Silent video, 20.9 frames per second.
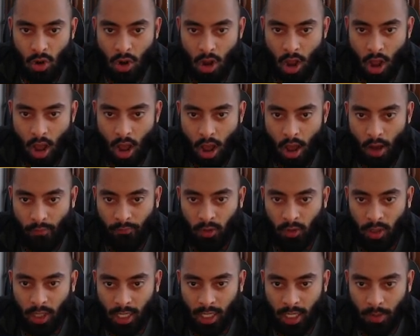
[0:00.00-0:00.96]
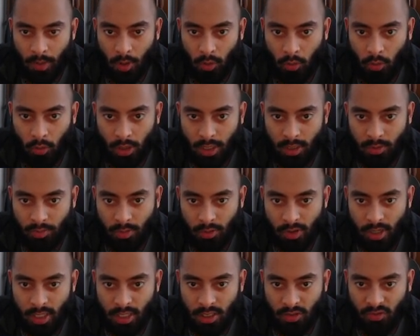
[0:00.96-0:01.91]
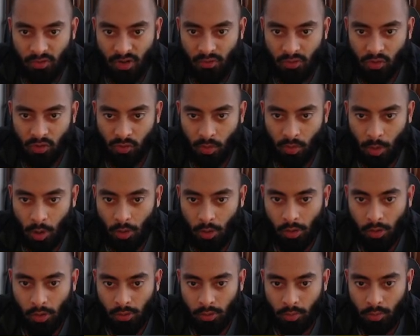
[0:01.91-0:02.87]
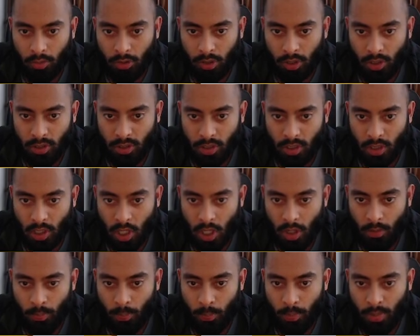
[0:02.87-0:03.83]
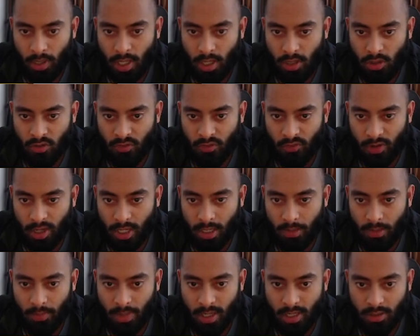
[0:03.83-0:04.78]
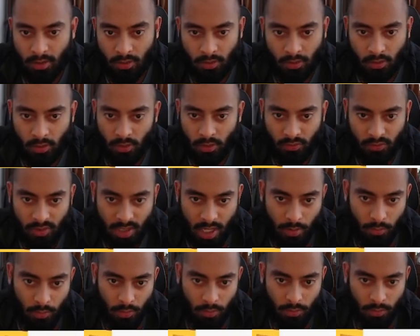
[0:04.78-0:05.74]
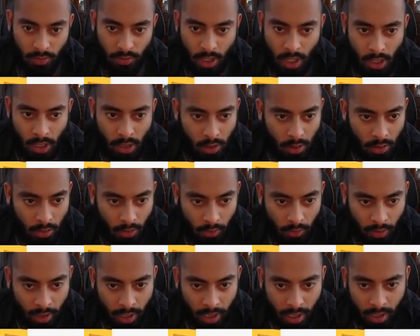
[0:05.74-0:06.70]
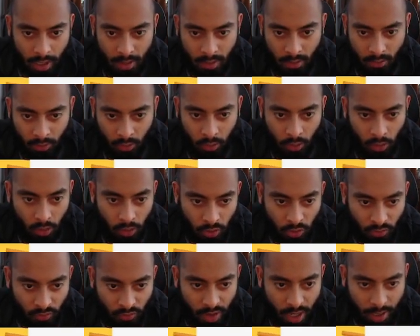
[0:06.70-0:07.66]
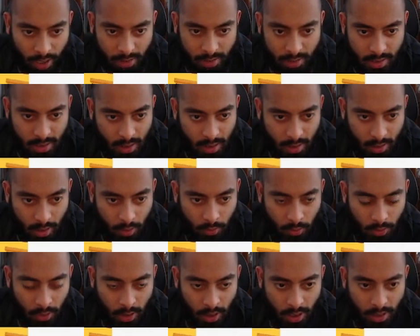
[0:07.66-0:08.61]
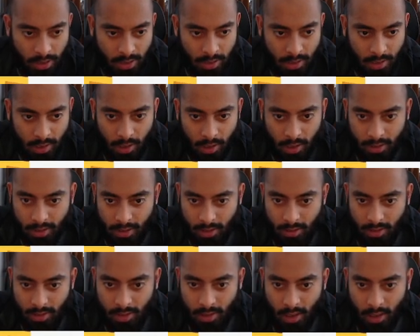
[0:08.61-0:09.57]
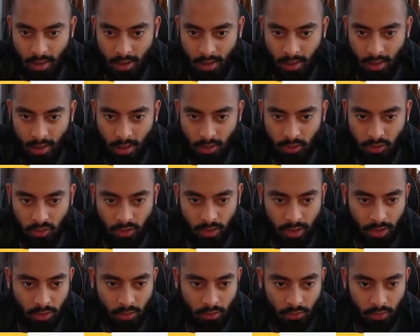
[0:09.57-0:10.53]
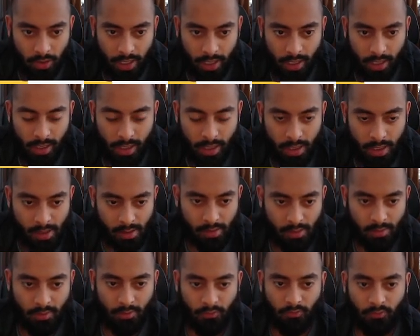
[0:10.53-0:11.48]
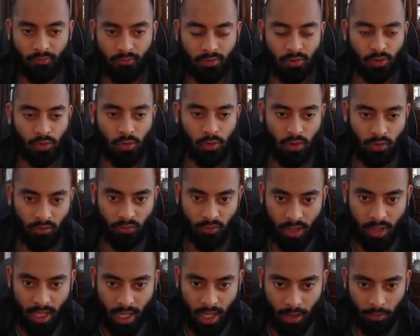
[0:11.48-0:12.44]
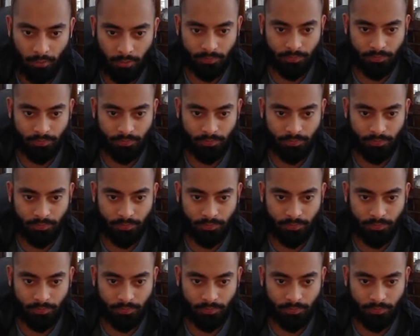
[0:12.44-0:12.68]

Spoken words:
for helium and all exploration revenue from ongoing oil production, high potential for helium based on and offset walls. Okay, the vector, come on guys, you guys need to start drilling already, sort your rig out,